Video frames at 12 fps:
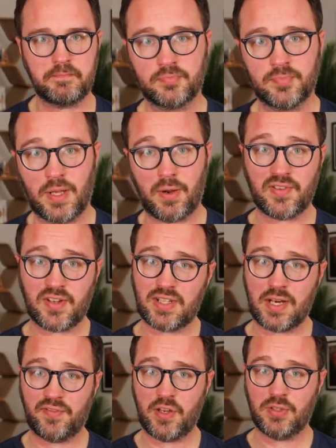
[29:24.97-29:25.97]
Now, as I've said
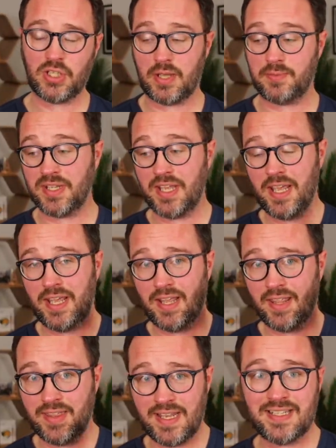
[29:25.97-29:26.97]
a few times,
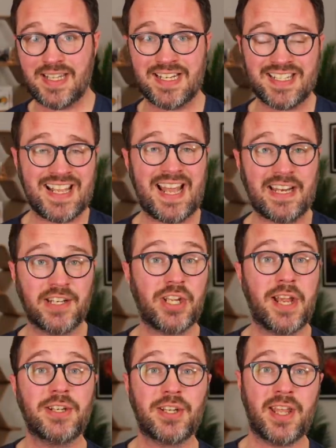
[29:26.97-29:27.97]
these things can
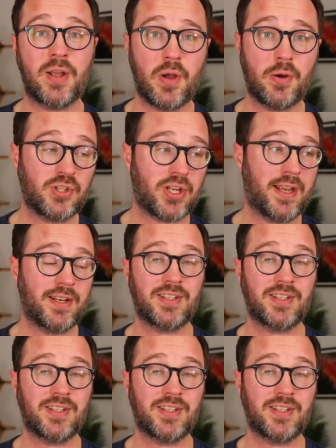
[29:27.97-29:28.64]
change and they will change.